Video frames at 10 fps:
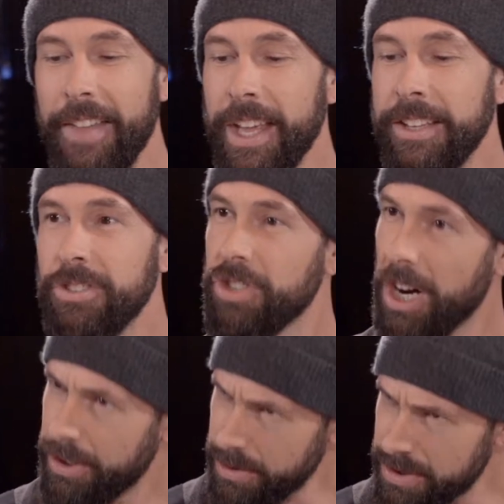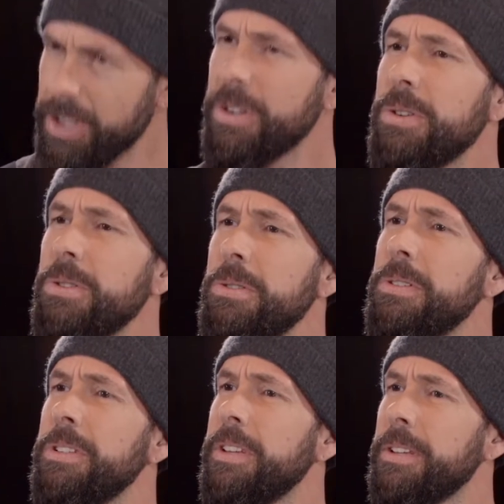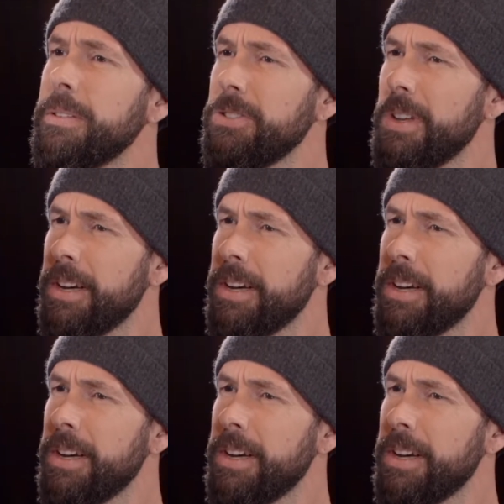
And then Jacques Cousteau uh,